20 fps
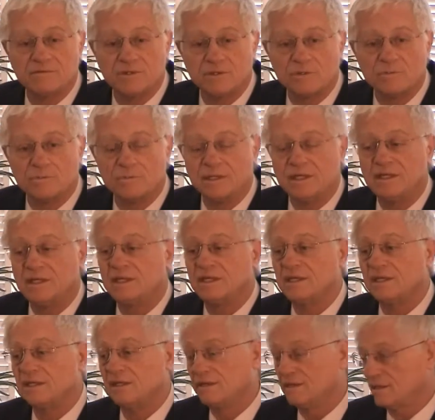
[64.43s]
of your
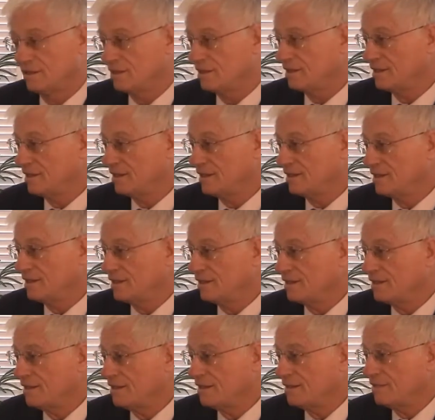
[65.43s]
being
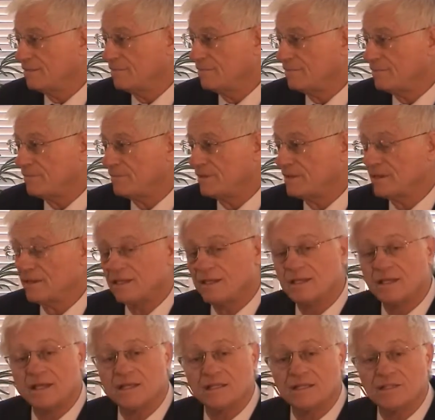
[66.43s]

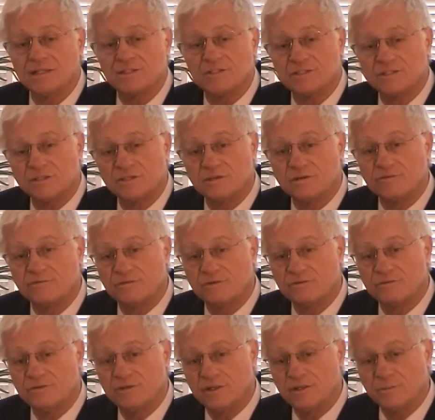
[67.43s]
that leads to your
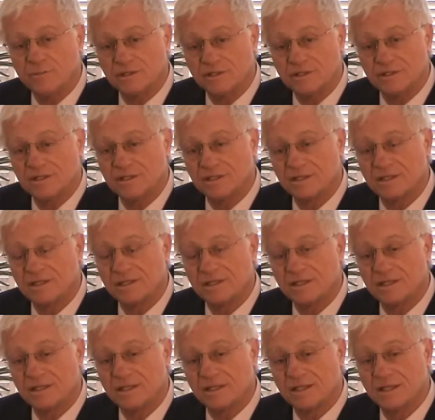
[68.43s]
fulfillment.
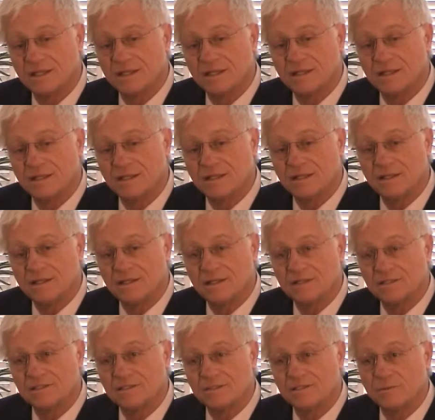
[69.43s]

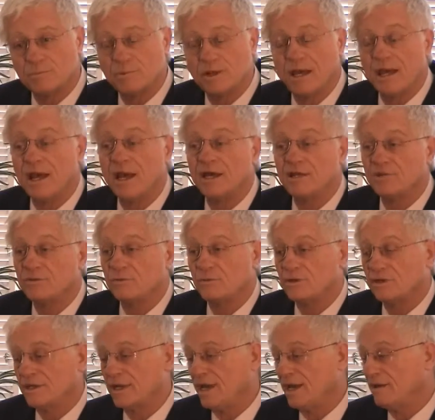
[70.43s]
This is a path
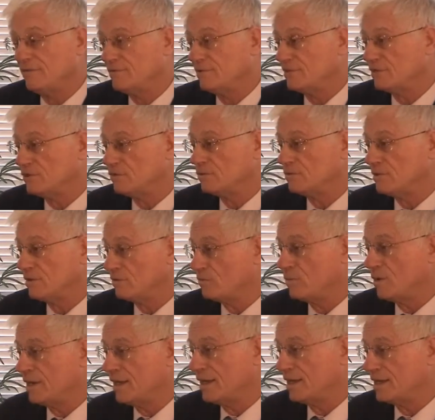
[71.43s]
or an avenue, a
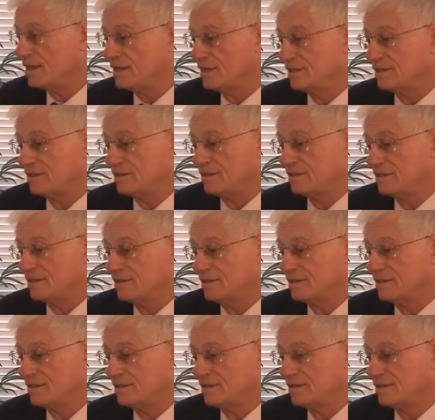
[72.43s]
way.